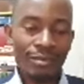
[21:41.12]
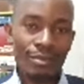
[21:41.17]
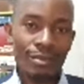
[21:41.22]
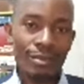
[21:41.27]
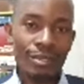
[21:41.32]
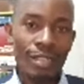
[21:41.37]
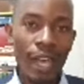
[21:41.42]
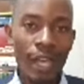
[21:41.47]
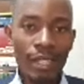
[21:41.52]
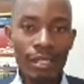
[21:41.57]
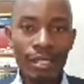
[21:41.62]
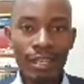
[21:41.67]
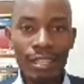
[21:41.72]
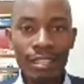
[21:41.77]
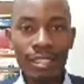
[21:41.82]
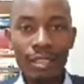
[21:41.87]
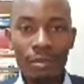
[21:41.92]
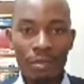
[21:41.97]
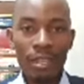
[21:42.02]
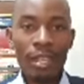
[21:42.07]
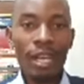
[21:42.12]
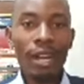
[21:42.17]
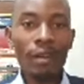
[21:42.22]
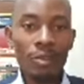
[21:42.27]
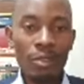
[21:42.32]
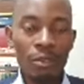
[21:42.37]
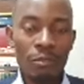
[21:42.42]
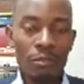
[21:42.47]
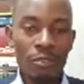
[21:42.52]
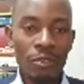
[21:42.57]
I take something out
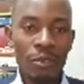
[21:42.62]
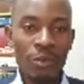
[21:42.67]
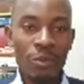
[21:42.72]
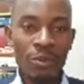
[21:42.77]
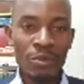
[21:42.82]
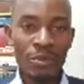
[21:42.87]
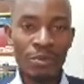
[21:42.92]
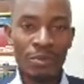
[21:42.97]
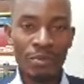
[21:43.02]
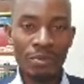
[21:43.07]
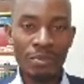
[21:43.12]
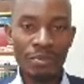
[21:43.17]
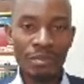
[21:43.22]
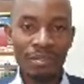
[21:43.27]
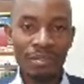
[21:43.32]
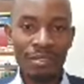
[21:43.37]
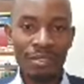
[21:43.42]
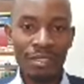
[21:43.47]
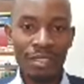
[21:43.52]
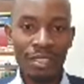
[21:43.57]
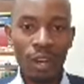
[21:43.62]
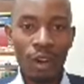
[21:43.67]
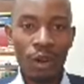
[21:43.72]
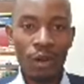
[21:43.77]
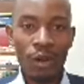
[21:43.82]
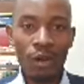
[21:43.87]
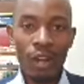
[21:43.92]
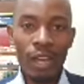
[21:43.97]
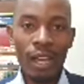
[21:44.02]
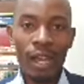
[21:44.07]
of you. Or
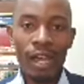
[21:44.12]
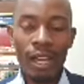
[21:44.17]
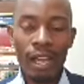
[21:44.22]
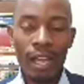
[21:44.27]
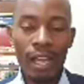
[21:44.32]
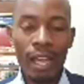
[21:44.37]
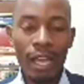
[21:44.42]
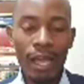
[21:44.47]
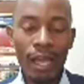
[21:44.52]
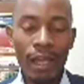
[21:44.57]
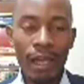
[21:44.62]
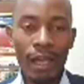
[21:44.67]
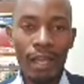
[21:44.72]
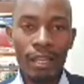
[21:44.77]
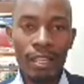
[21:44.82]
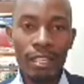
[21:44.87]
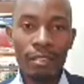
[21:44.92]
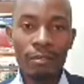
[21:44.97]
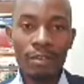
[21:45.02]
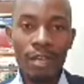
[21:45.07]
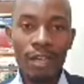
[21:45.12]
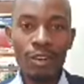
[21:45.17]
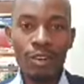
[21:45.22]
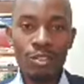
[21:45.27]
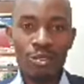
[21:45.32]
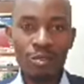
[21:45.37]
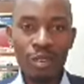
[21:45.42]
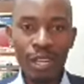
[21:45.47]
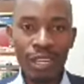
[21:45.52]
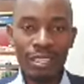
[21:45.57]
I give you a
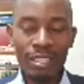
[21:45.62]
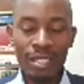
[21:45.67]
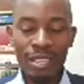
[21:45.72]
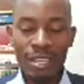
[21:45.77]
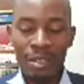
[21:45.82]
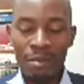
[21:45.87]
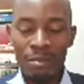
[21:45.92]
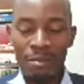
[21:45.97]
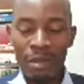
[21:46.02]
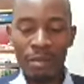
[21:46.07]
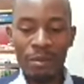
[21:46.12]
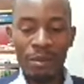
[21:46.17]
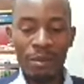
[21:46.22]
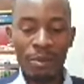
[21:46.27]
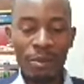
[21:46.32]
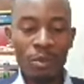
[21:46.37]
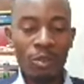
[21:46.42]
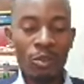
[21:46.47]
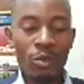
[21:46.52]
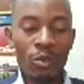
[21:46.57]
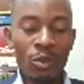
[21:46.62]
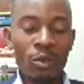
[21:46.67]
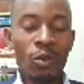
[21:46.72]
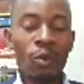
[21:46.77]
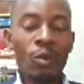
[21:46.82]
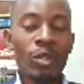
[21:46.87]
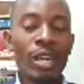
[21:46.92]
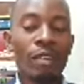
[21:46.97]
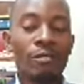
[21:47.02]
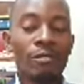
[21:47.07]
contract, but you would
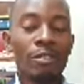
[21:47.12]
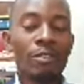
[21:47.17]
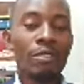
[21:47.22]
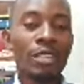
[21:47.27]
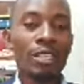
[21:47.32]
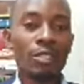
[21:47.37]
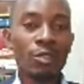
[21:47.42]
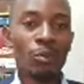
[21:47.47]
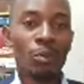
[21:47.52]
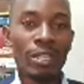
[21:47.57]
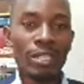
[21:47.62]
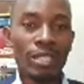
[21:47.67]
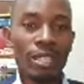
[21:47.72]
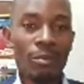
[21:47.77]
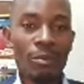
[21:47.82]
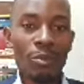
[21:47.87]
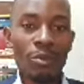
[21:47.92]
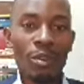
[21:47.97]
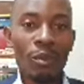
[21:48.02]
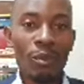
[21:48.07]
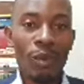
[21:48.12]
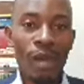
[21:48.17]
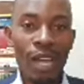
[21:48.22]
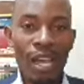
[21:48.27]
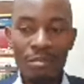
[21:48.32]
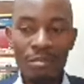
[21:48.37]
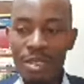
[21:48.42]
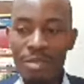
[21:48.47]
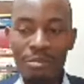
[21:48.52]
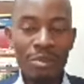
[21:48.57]
have given to Pastor Mkuye. Why?
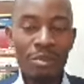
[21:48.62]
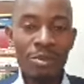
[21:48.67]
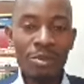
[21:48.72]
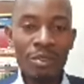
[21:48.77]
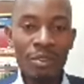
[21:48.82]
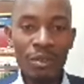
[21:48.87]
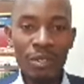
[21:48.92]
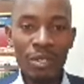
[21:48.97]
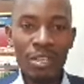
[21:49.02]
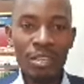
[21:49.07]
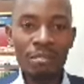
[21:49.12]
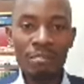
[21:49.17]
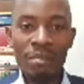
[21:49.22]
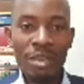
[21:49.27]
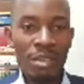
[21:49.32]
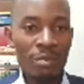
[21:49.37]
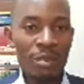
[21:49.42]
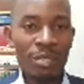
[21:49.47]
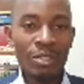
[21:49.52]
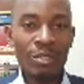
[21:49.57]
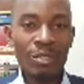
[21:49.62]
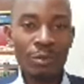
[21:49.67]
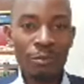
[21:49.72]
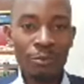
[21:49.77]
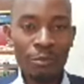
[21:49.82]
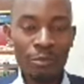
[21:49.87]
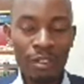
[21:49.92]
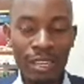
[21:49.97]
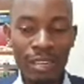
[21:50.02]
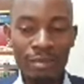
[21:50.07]
Maybe you know him, maybe he's your
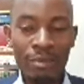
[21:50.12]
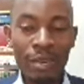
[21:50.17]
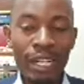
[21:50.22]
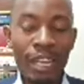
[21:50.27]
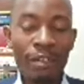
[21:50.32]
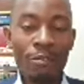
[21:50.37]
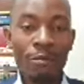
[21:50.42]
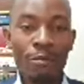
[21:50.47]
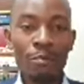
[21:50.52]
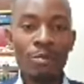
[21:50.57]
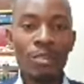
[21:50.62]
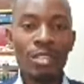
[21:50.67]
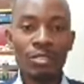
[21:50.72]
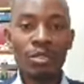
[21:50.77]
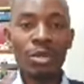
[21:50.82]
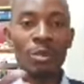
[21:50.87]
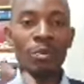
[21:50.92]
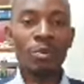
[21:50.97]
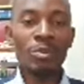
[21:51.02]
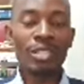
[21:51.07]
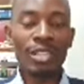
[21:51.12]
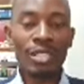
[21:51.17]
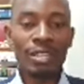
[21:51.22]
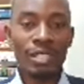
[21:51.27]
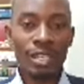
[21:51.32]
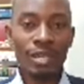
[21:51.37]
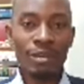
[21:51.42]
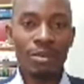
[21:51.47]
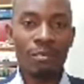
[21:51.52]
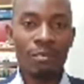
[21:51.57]
friend, but I've
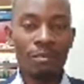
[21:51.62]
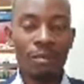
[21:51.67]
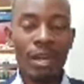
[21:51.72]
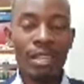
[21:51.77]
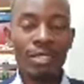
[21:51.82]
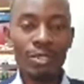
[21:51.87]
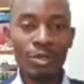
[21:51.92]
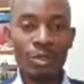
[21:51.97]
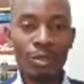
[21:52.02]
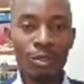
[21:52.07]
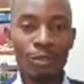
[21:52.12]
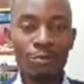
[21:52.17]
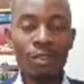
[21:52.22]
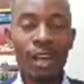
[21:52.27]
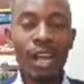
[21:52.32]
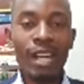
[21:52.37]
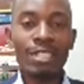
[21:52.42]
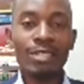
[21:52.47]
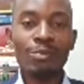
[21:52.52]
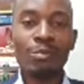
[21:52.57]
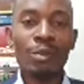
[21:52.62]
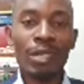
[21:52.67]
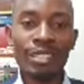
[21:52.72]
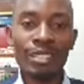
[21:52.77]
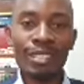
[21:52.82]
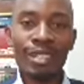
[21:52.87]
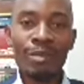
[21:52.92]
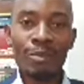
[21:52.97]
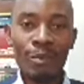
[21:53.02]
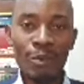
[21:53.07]
misrepresented myself as Pastor
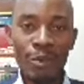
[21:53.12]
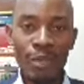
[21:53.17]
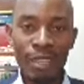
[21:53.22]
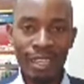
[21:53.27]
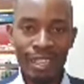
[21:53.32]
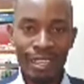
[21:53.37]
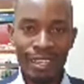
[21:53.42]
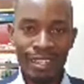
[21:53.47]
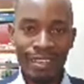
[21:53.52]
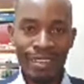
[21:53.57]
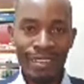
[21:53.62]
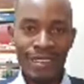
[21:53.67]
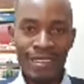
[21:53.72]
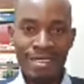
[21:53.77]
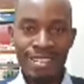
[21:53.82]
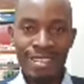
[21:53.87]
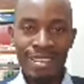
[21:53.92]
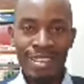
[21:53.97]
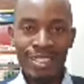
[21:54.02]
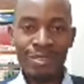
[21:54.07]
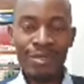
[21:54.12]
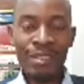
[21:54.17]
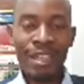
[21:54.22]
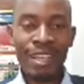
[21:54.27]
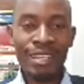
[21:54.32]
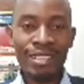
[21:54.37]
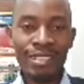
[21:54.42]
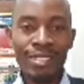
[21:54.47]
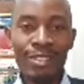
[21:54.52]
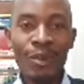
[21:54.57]
Mkuye. So that
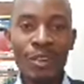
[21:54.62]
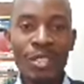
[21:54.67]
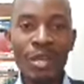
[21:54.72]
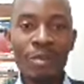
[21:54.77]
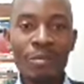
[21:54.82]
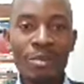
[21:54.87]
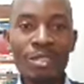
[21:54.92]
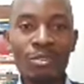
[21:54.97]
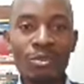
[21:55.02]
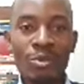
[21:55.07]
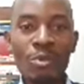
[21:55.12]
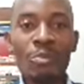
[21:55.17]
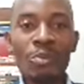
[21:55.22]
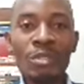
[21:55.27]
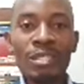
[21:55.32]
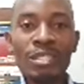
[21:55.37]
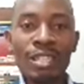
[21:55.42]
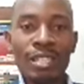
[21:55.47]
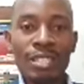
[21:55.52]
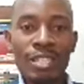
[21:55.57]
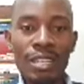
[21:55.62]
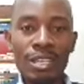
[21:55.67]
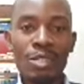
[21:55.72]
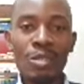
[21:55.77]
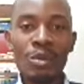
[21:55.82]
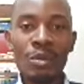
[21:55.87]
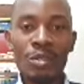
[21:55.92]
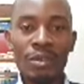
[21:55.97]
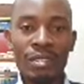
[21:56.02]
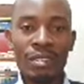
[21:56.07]
is called a
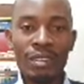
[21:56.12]
misrepresentation.